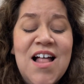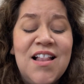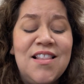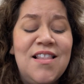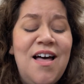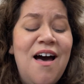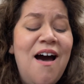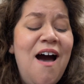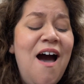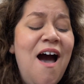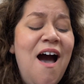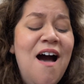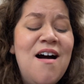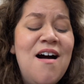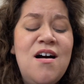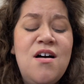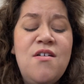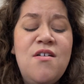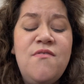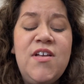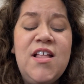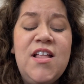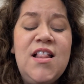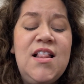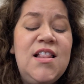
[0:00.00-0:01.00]

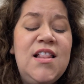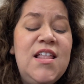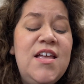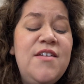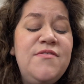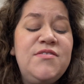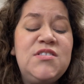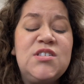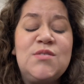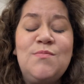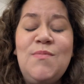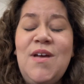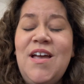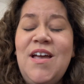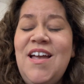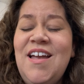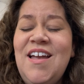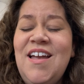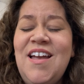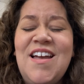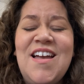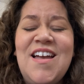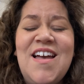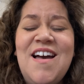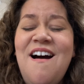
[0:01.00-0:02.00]
love, it lifts me
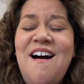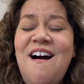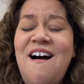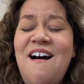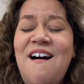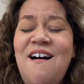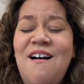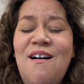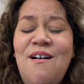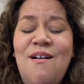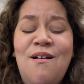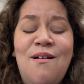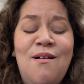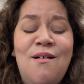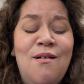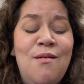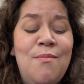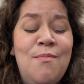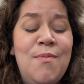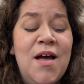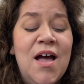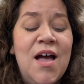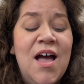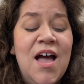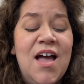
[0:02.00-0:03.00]

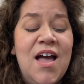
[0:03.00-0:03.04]
up,